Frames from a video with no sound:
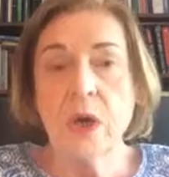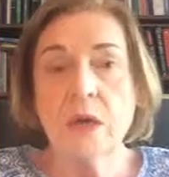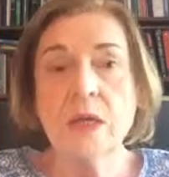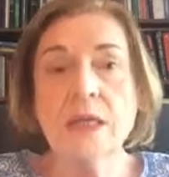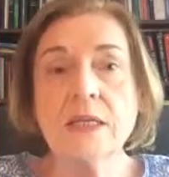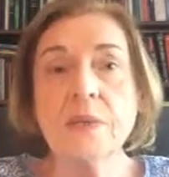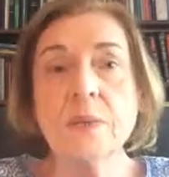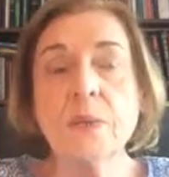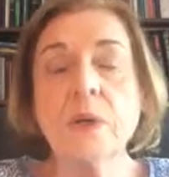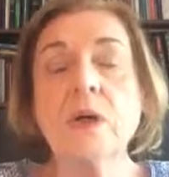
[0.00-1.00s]
That is a
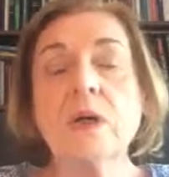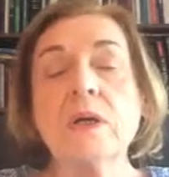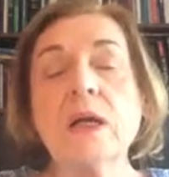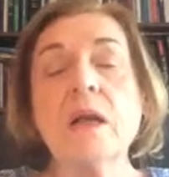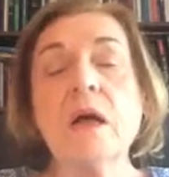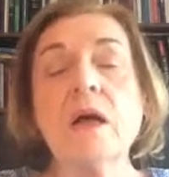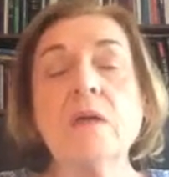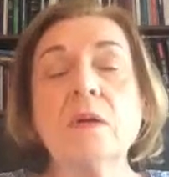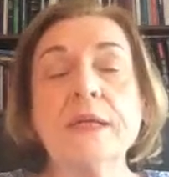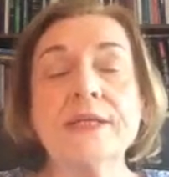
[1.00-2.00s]
book that not
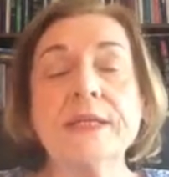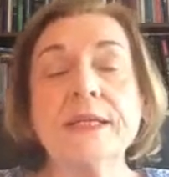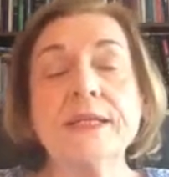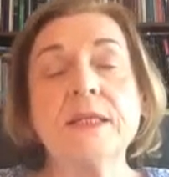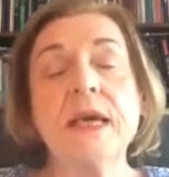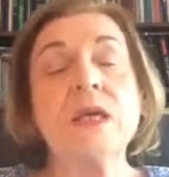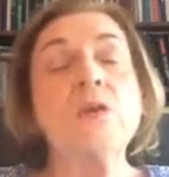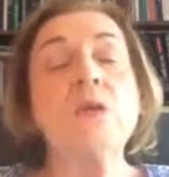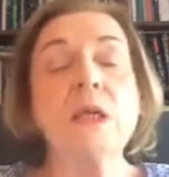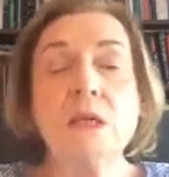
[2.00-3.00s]
only says that you
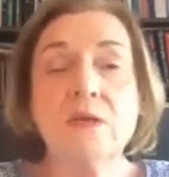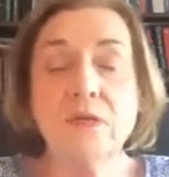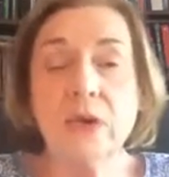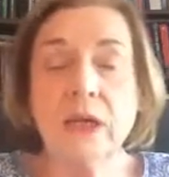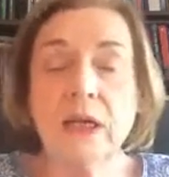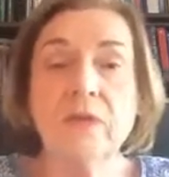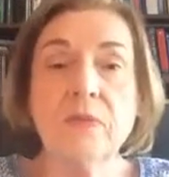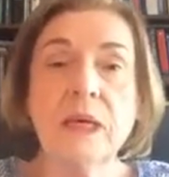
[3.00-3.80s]
need to forgive,